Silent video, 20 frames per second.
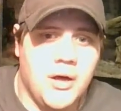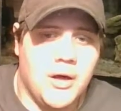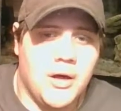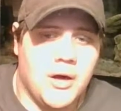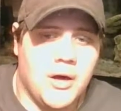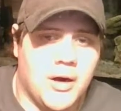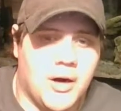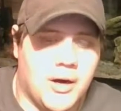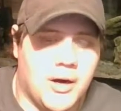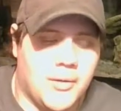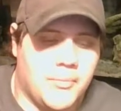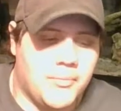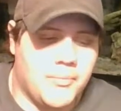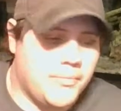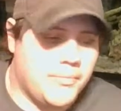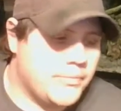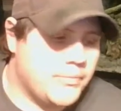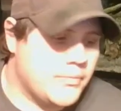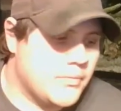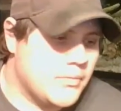them.
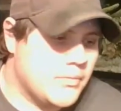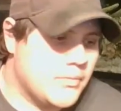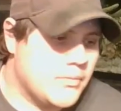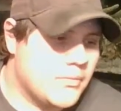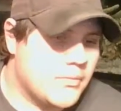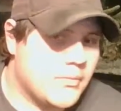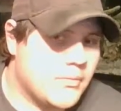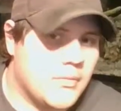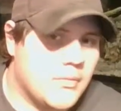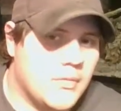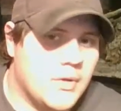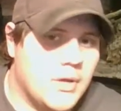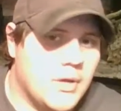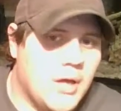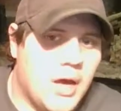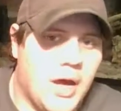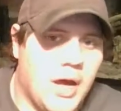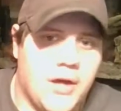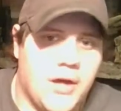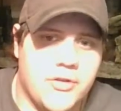
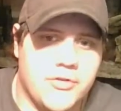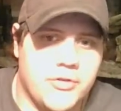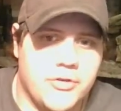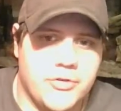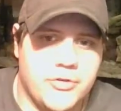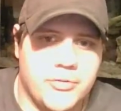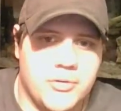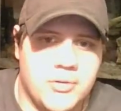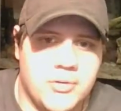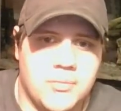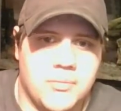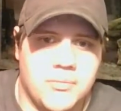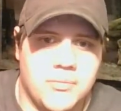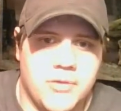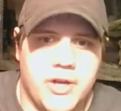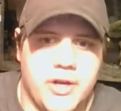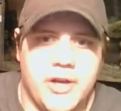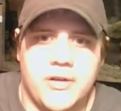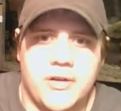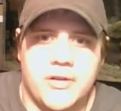As usual,
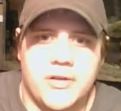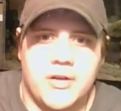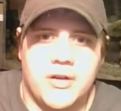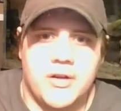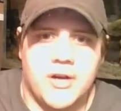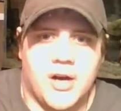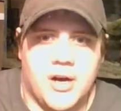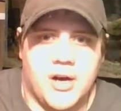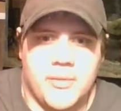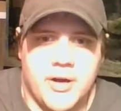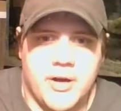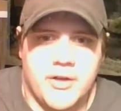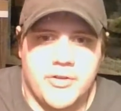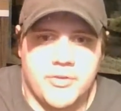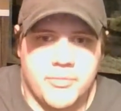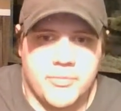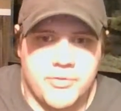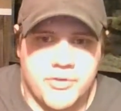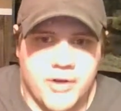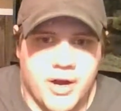like, comment,
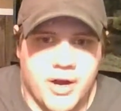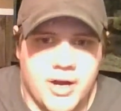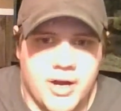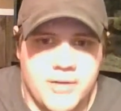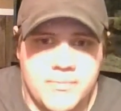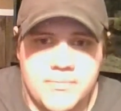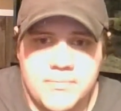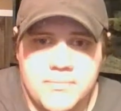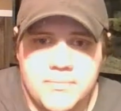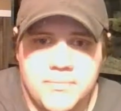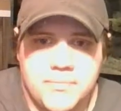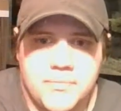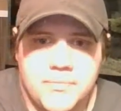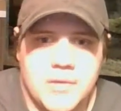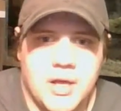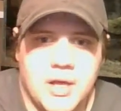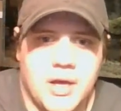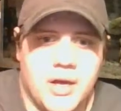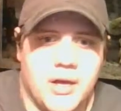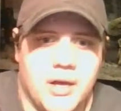subscribe,
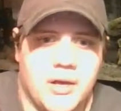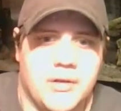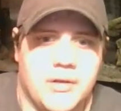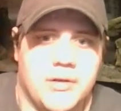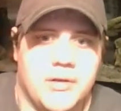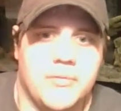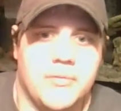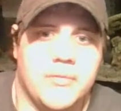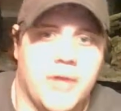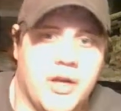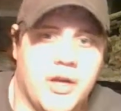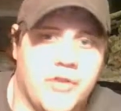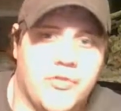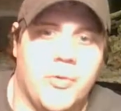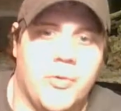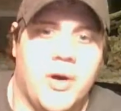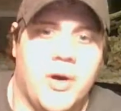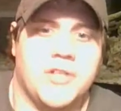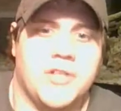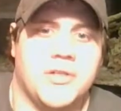and thanks for
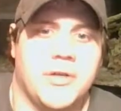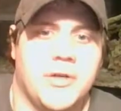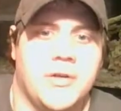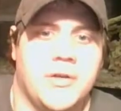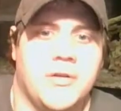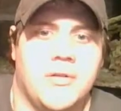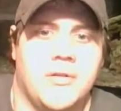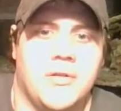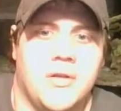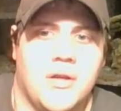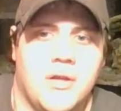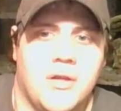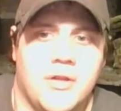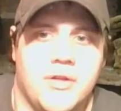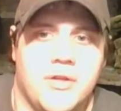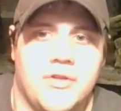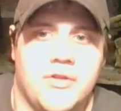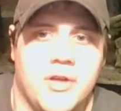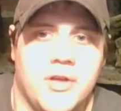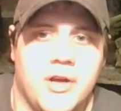watching.
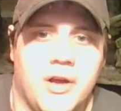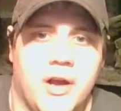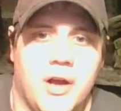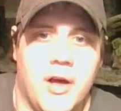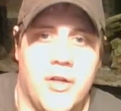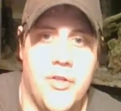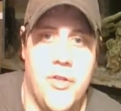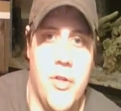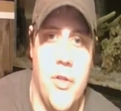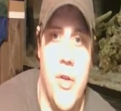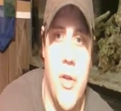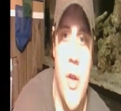See you guys on the